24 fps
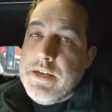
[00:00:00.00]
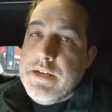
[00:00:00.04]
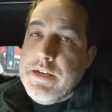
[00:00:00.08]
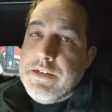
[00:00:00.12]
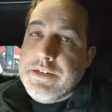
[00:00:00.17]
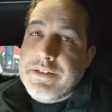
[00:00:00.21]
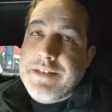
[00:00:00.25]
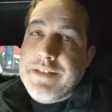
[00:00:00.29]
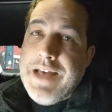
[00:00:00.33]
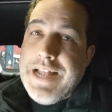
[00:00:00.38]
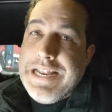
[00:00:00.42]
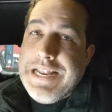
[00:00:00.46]

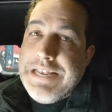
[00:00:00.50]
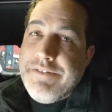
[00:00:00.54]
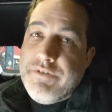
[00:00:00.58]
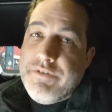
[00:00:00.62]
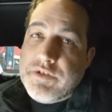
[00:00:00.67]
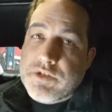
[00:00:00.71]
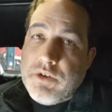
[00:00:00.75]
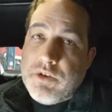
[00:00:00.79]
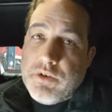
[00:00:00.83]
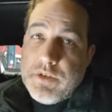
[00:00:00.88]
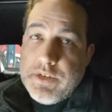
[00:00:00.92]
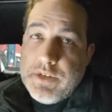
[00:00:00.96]
did that even
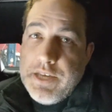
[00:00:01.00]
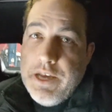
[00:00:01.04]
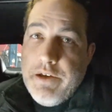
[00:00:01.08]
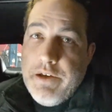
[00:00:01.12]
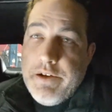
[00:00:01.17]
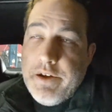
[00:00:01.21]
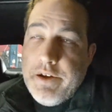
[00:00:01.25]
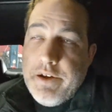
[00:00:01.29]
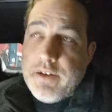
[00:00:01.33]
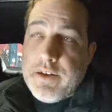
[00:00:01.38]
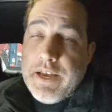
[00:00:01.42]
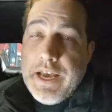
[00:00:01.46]
start to count
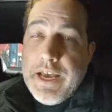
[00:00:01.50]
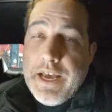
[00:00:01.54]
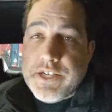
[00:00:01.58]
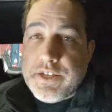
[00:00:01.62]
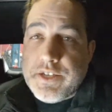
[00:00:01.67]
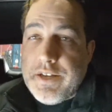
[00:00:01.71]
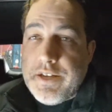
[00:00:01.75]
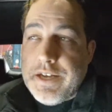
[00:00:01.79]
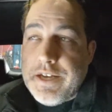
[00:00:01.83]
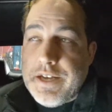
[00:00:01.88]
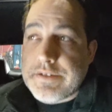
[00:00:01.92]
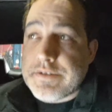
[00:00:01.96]
as your
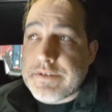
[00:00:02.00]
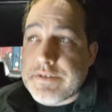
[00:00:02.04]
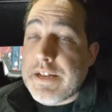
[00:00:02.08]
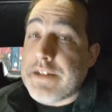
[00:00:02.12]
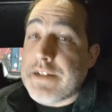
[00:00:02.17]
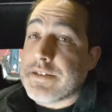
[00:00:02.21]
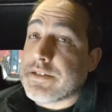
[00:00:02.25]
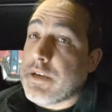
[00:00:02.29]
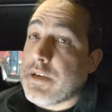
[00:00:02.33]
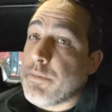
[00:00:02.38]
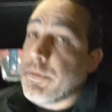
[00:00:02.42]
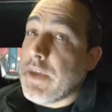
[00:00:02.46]
license? And in
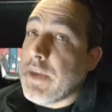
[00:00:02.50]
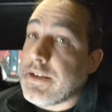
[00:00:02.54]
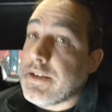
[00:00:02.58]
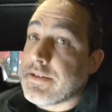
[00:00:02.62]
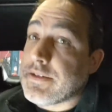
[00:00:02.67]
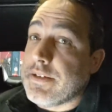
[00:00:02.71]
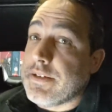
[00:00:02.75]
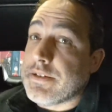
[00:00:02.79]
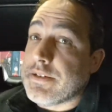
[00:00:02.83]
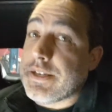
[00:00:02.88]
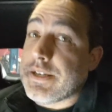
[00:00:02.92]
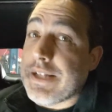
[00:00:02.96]
some cases,
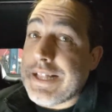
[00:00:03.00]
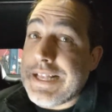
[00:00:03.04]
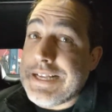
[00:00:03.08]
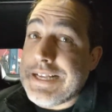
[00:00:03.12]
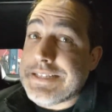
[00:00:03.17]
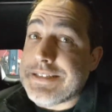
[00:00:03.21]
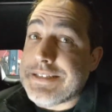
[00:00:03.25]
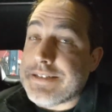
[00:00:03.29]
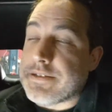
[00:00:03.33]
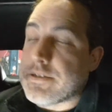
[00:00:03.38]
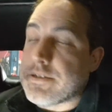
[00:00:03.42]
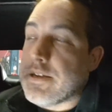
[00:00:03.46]
it still
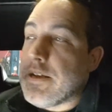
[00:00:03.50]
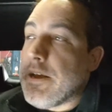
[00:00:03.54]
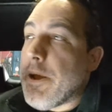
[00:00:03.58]
isn't.